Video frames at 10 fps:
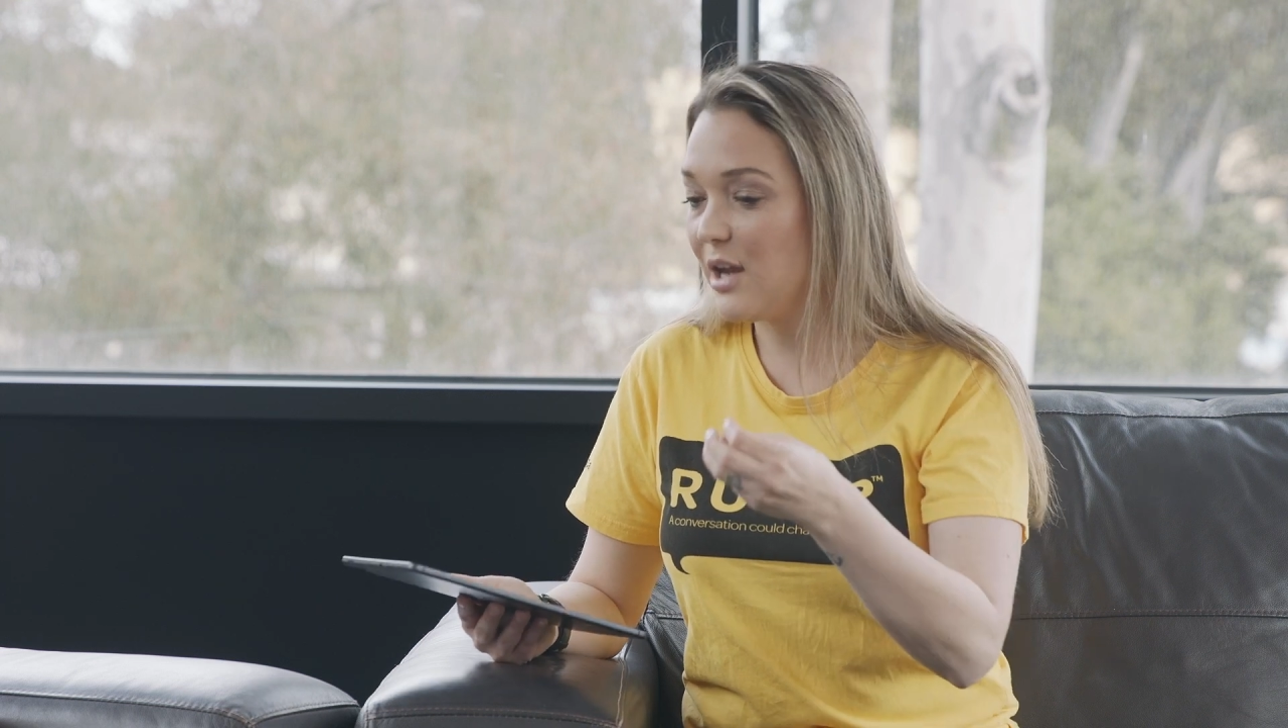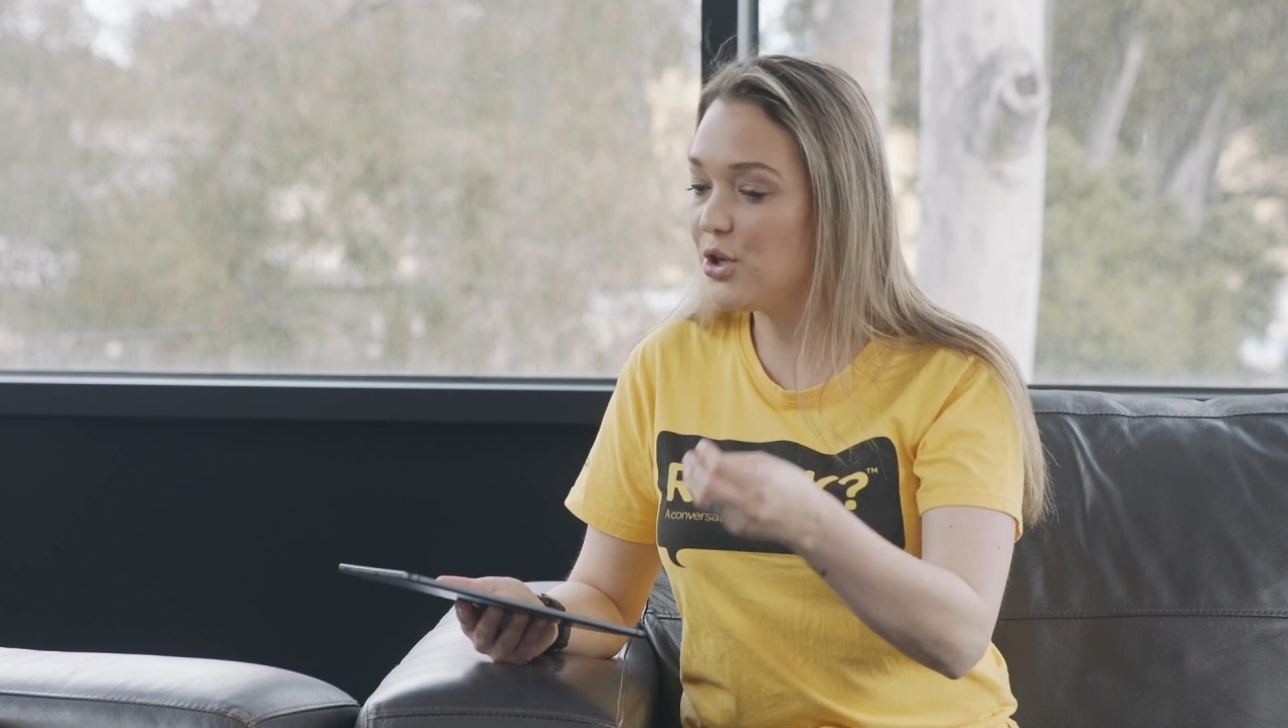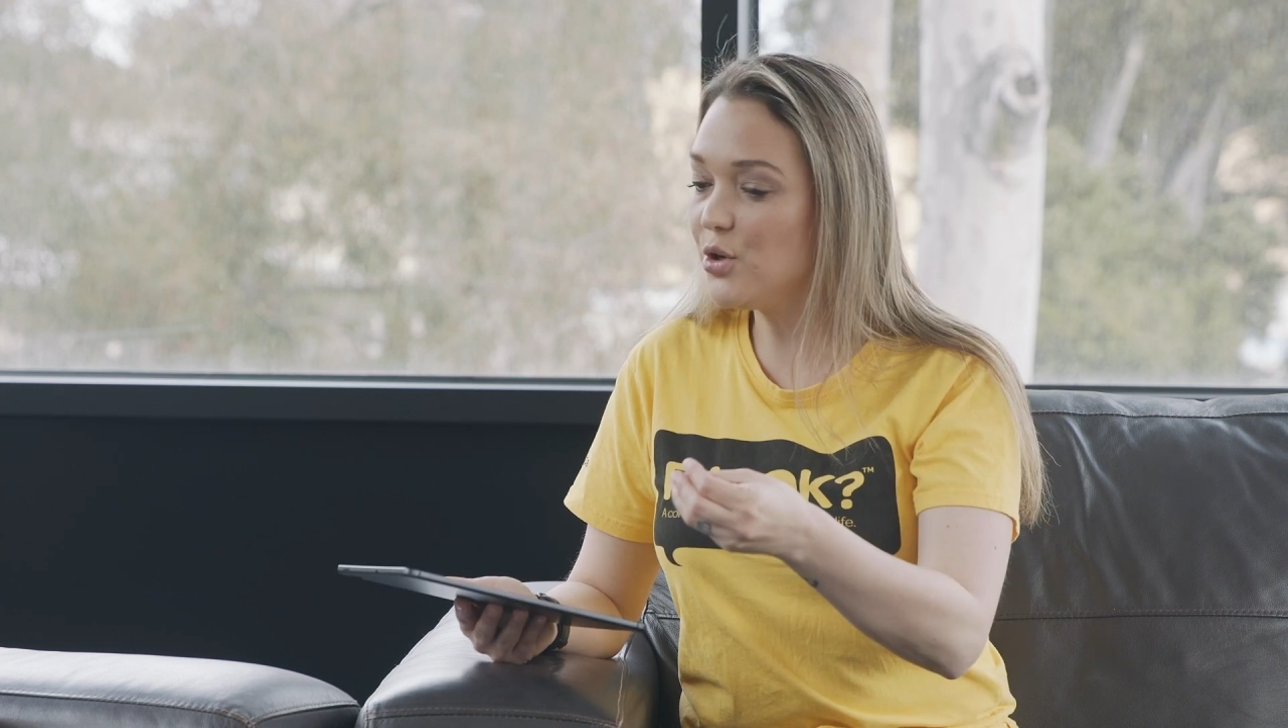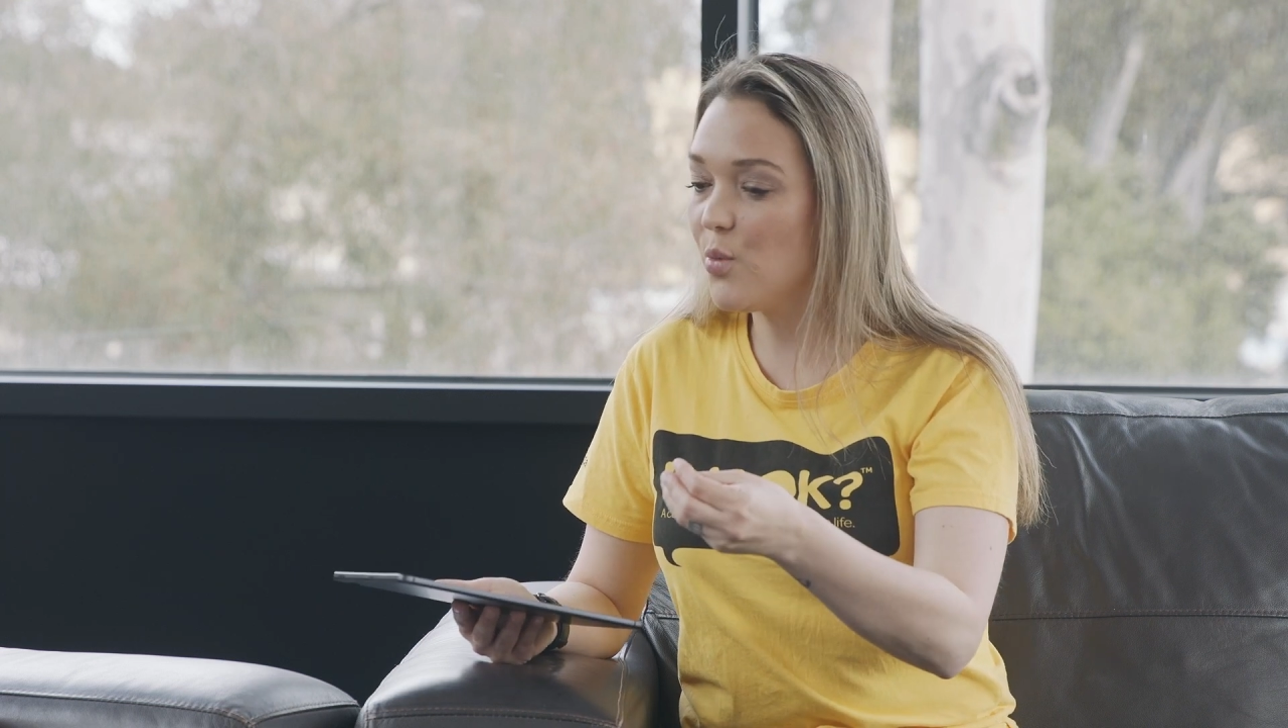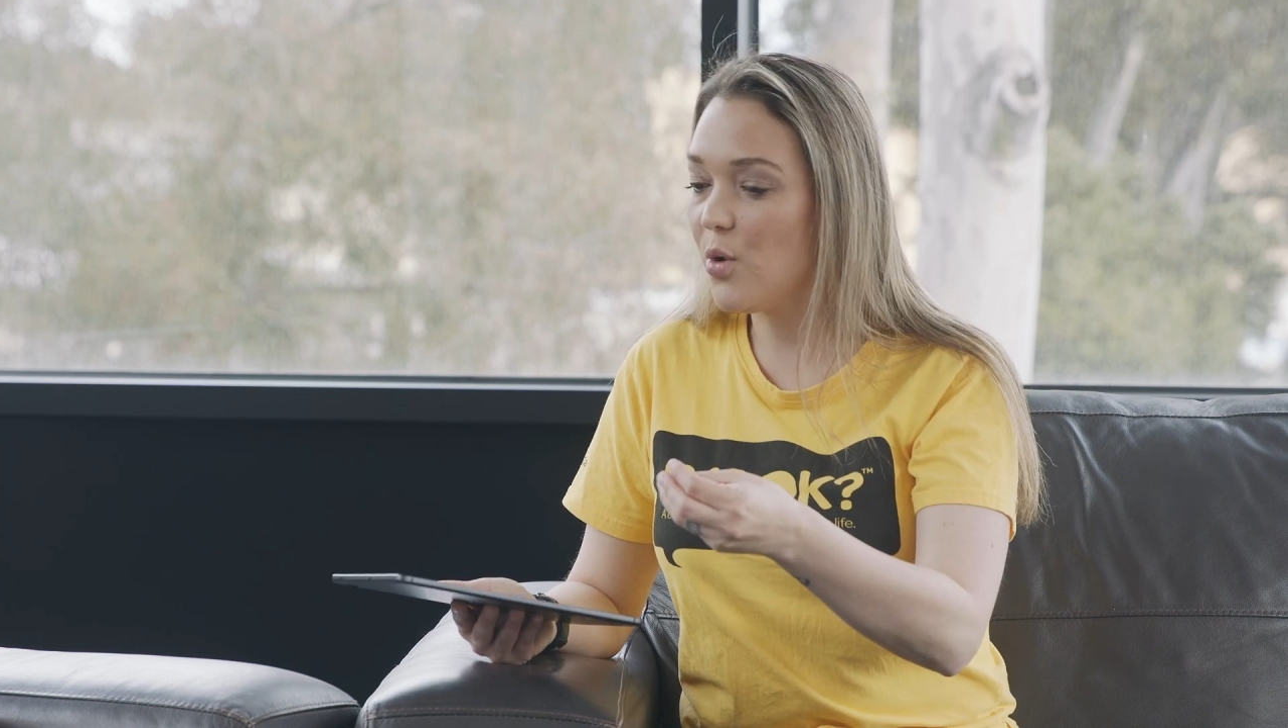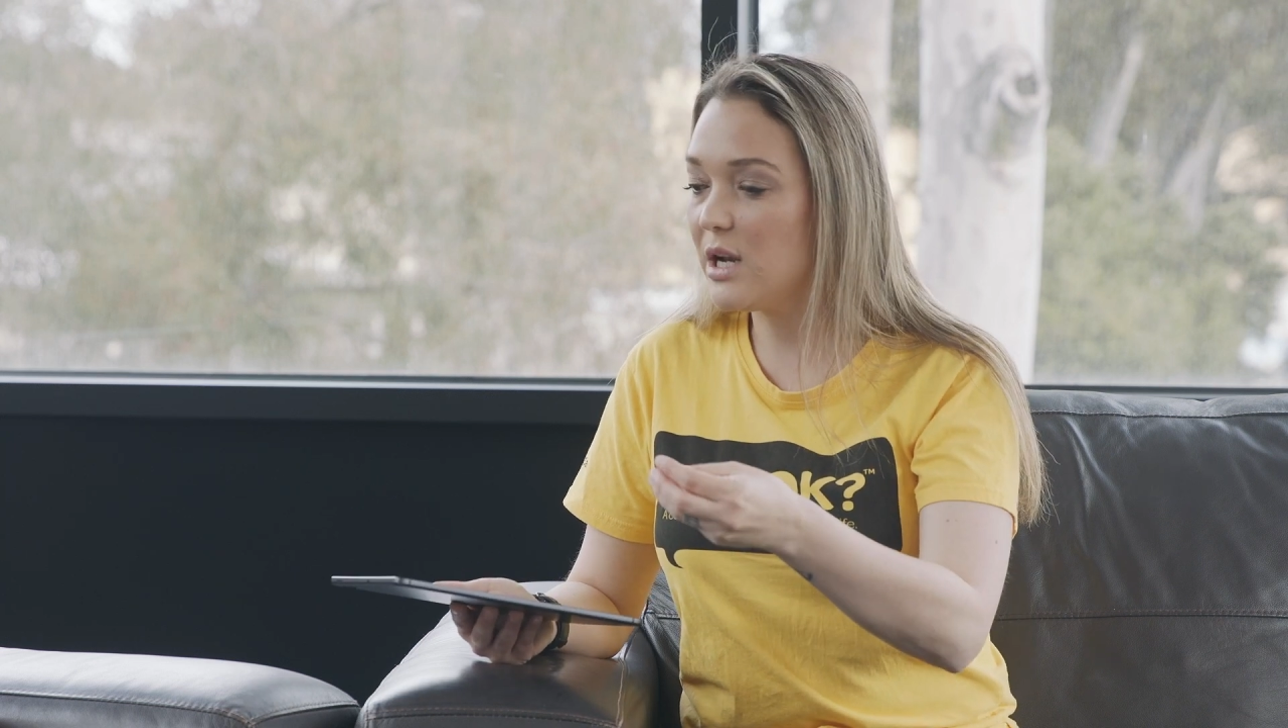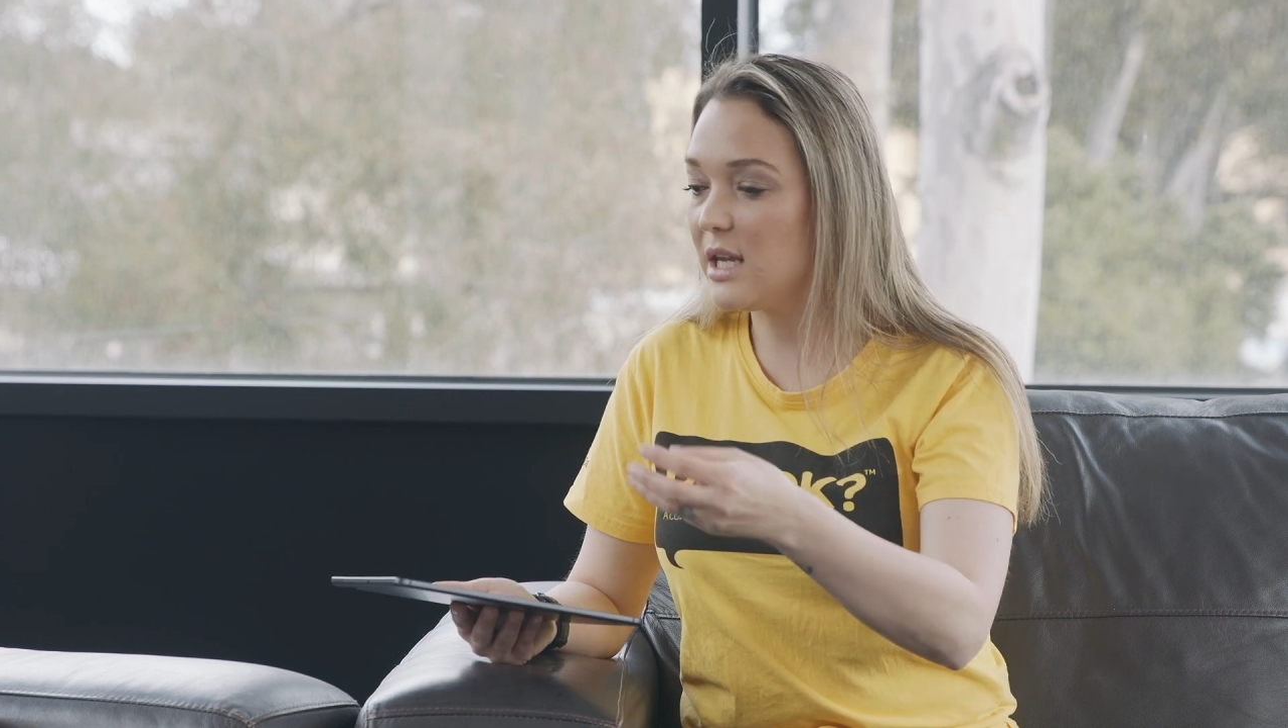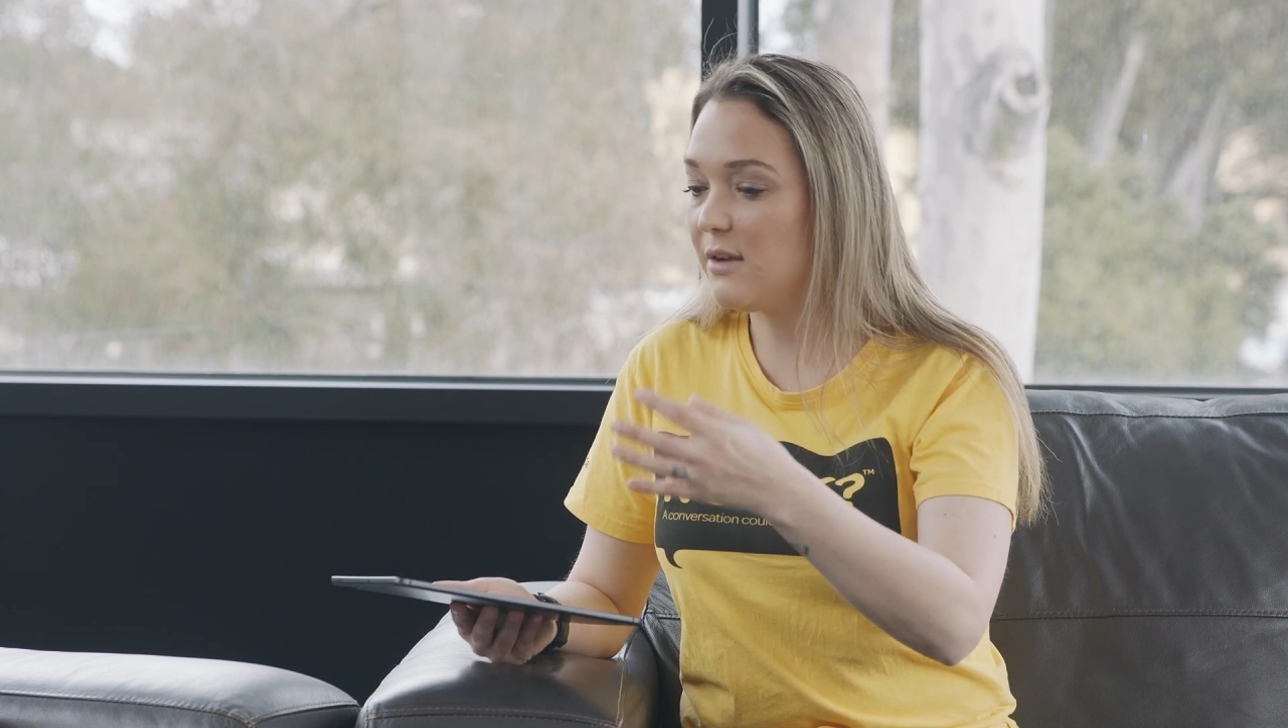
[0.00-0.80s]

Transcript: you know what,